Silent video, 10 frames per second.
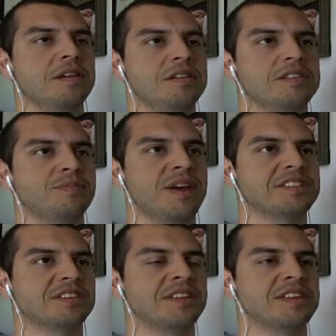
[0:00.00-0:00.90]
So
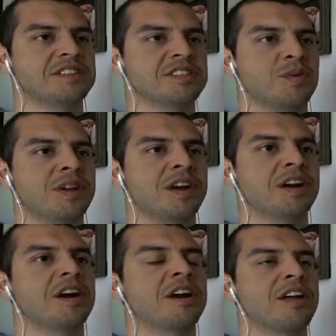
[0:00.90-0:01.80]
basically, this is what
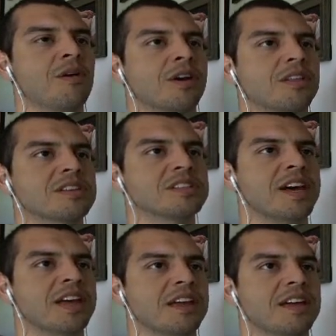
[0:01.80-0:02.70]
our network looks
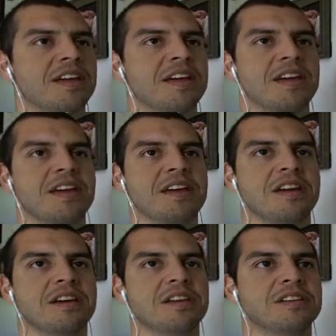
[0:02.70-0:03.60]
like.
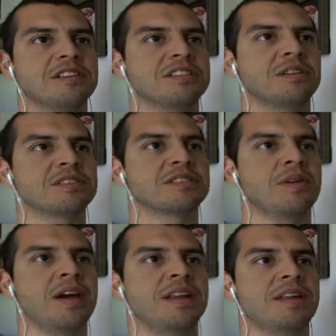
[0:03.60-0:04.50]
So let's go
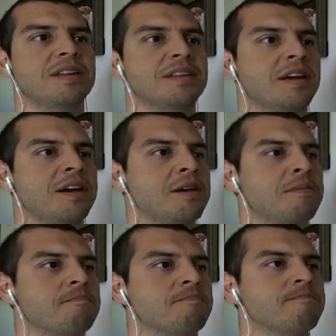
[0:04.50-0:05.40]
ahead and
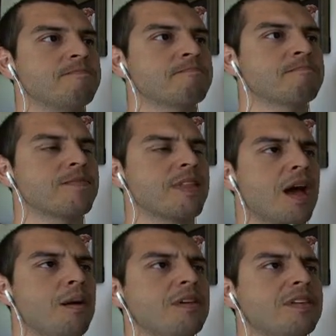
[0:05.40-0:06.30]

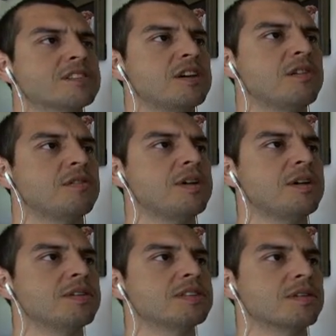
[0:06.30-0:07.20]
I believe that's all. Well,
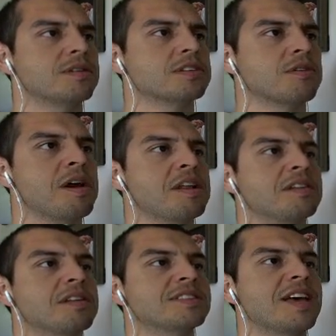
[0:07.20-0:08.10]
let's go ahead
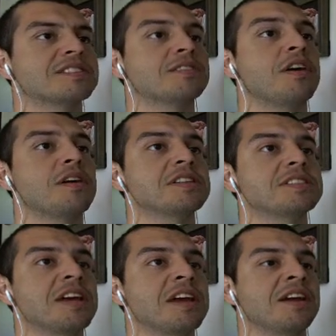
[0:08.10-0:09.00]
and let's add some. Let's
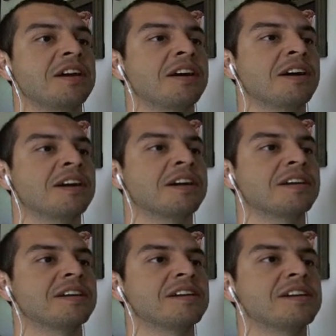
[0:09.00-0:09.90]
say
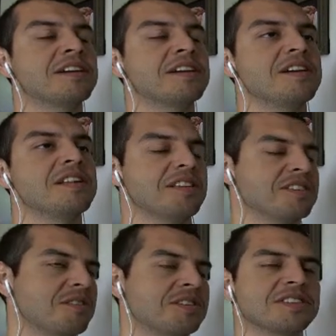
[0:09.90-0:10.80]
let's
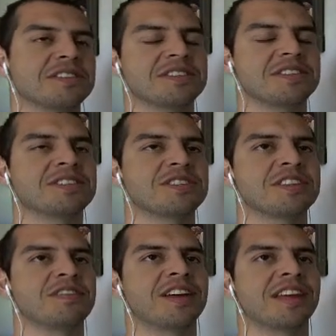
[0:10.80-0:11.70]
go and let's just
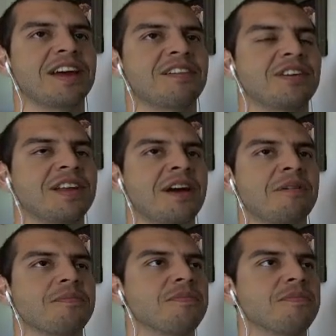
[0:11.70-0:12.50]
leave it like that for now.